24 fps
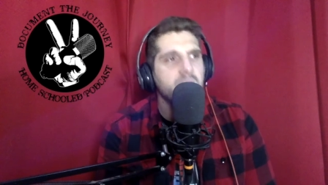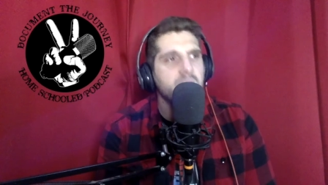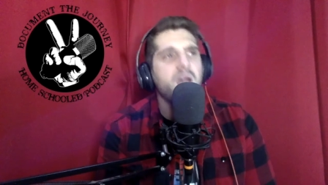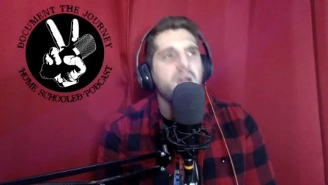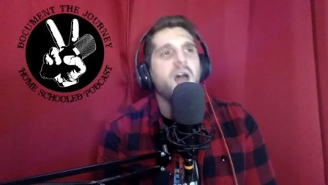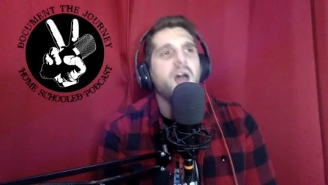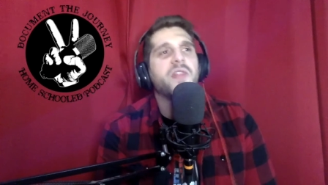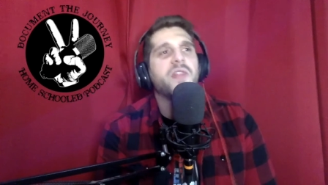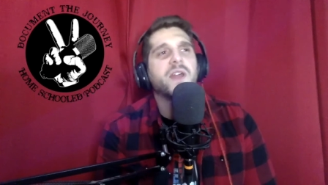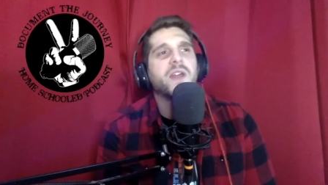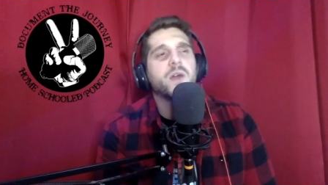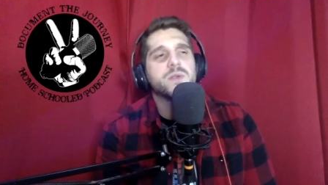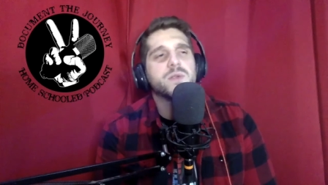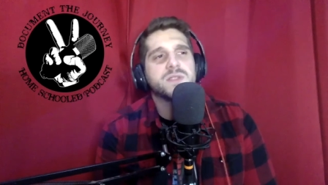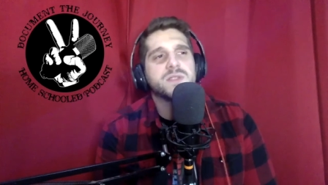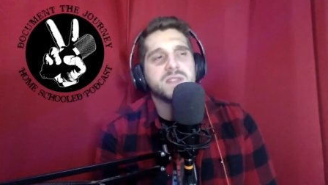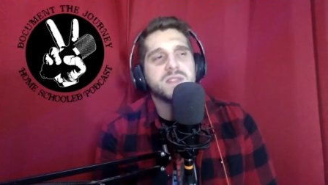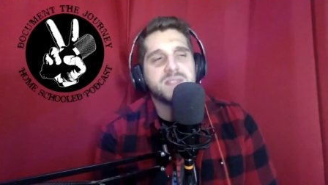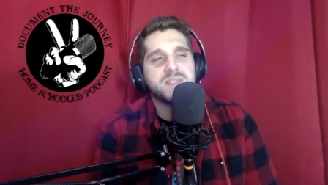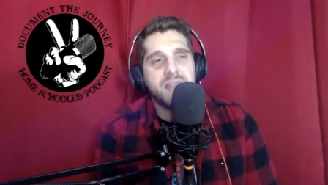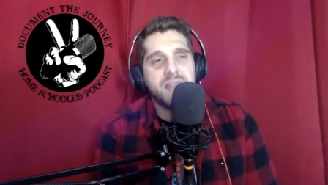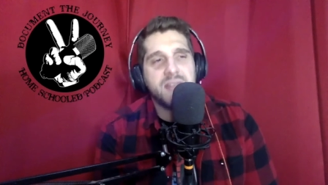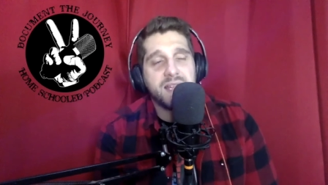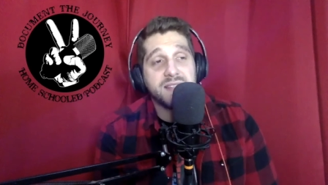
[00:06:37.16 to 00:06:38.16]
I think it was the
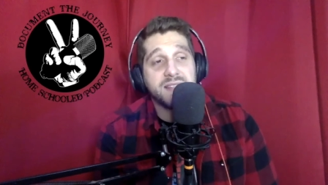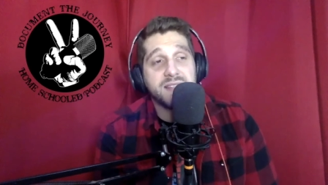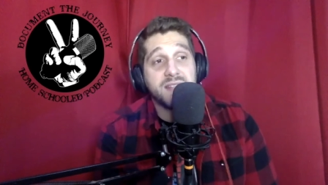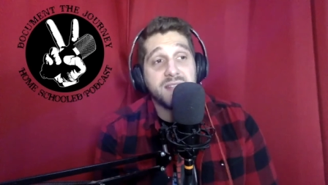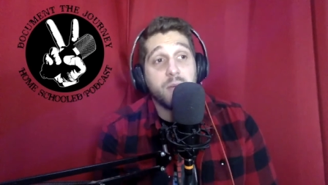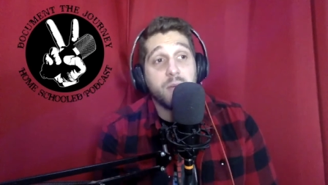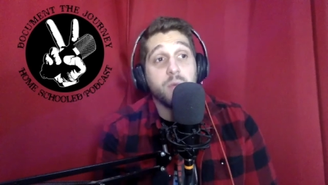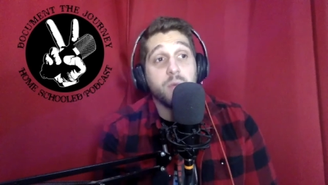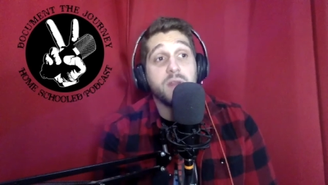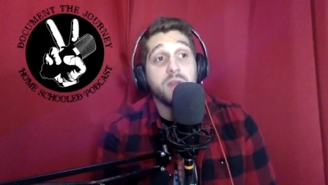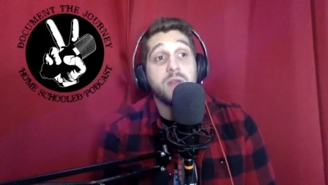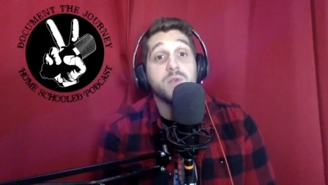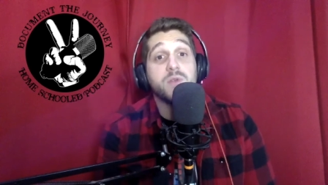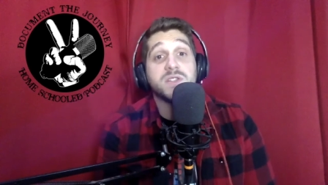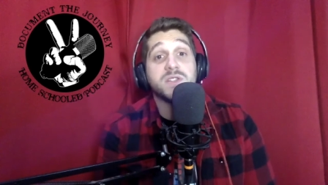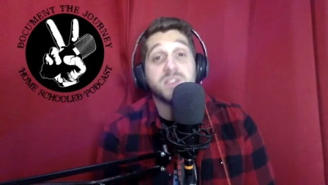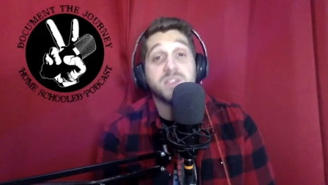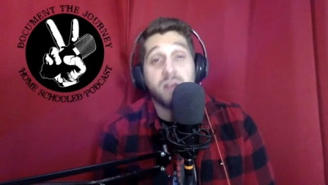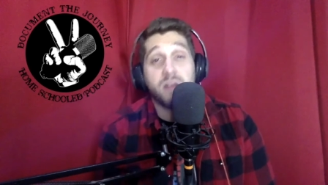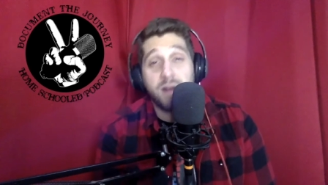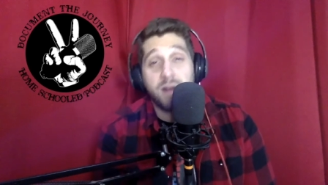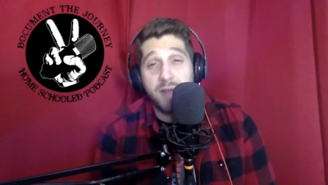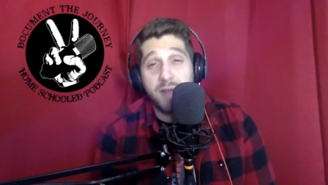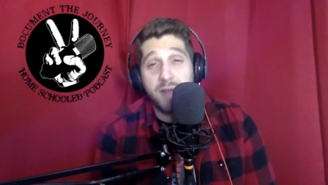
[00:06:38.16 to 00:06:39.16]
second time when he was
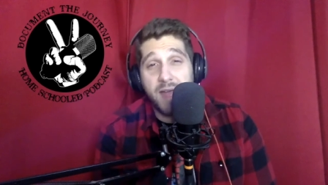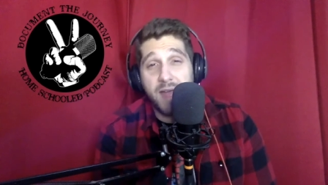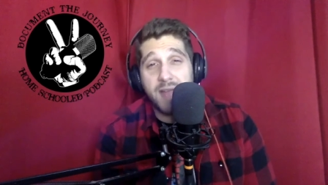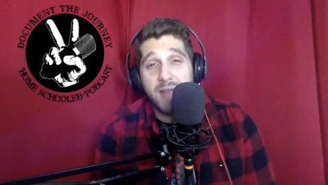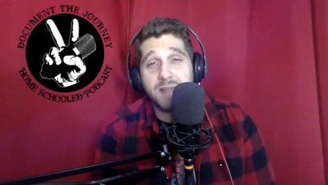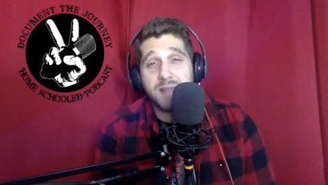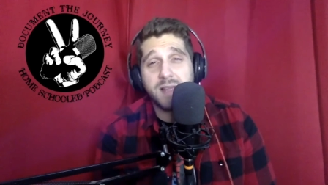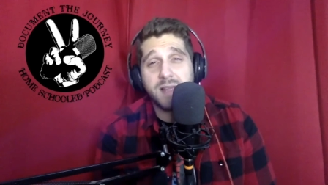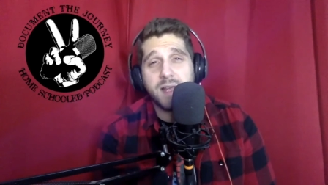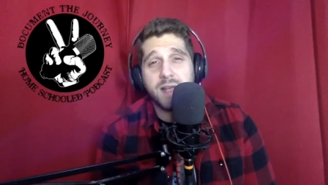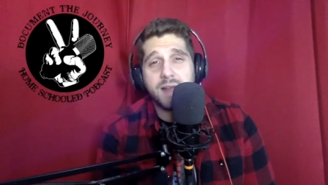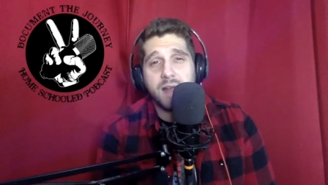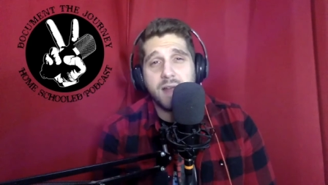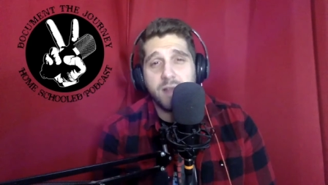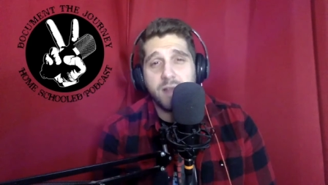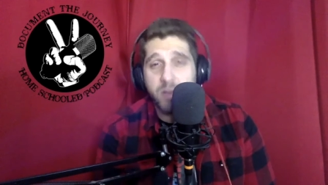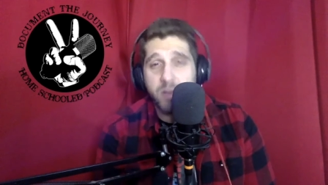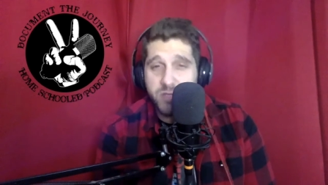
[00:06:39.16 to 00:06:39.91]
starting to headline now.